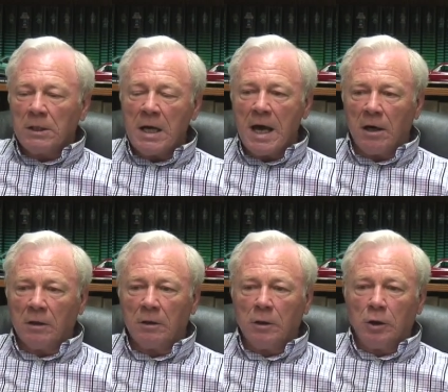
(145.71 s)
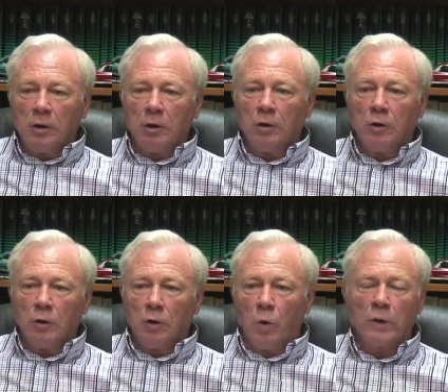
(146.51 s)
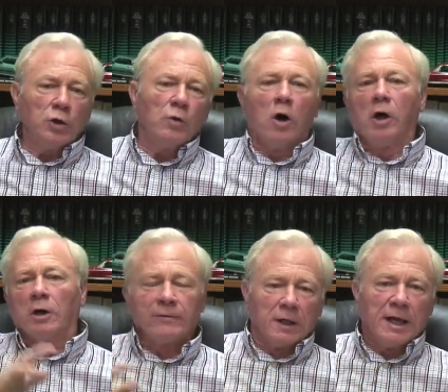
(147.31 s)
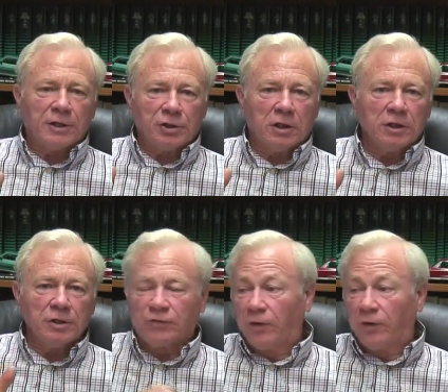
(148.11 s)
Now, what do all of the lexicons,